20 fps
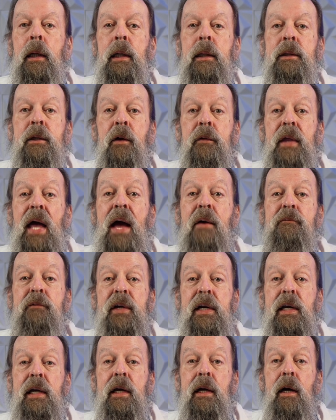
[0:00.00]
So that
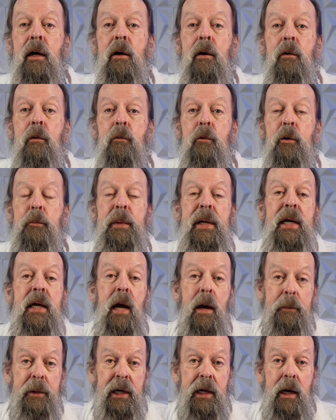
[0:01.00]
video will be
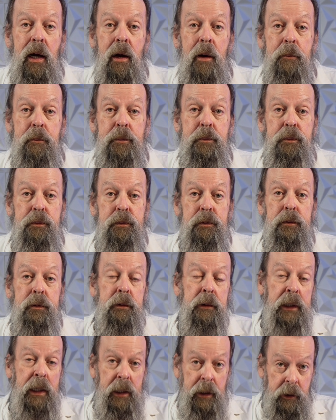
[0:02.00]
coming up
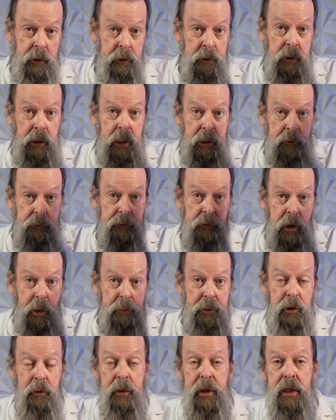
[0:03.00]
in a, in a
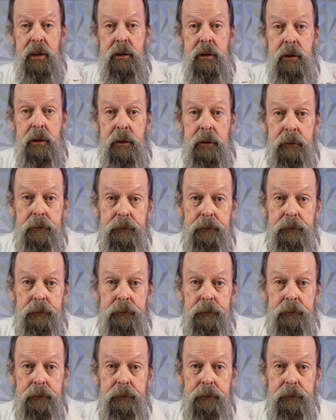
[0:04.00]
couple of weeks.